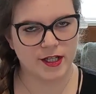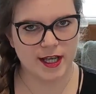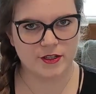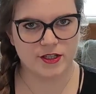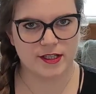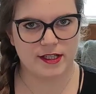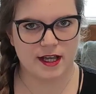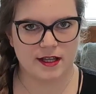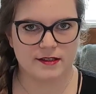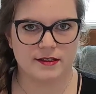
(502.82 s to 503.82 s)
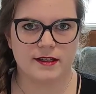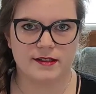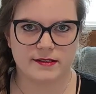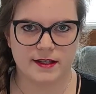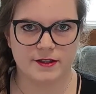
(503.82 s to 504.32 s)
actually ask the
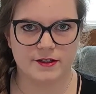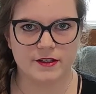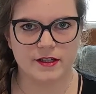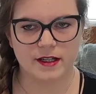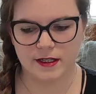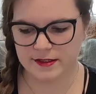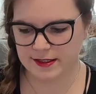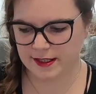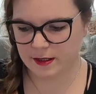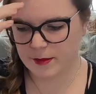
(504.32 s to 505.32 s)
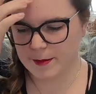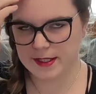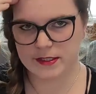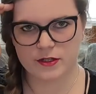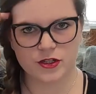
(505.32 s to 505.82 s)
designer and send them a
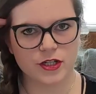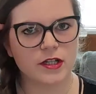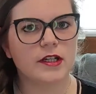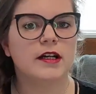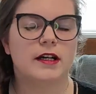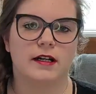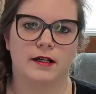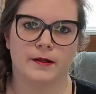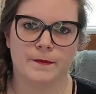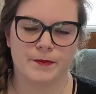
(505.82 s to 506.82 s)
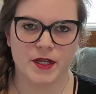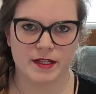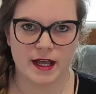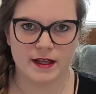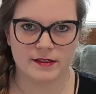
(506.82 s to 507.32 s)
message
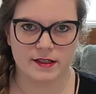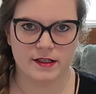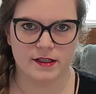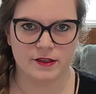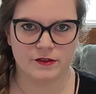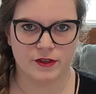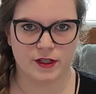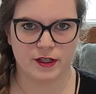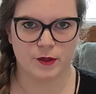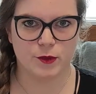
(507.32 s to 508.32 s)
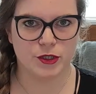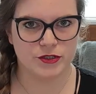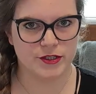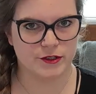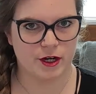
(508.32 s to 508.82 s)
and ask if they would
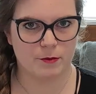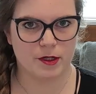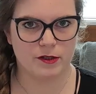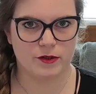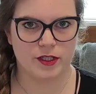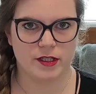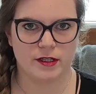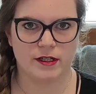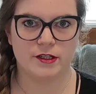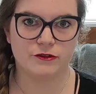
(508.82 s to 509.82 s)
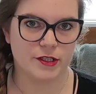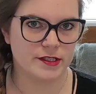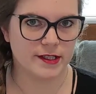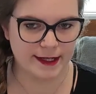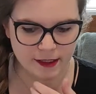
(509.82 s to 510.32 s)
consider uploading a different
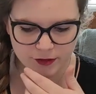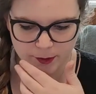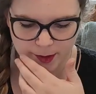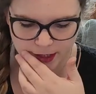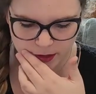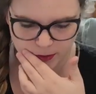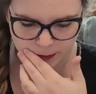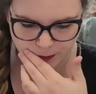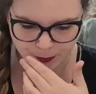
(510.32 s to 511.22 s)
scale of the pattern.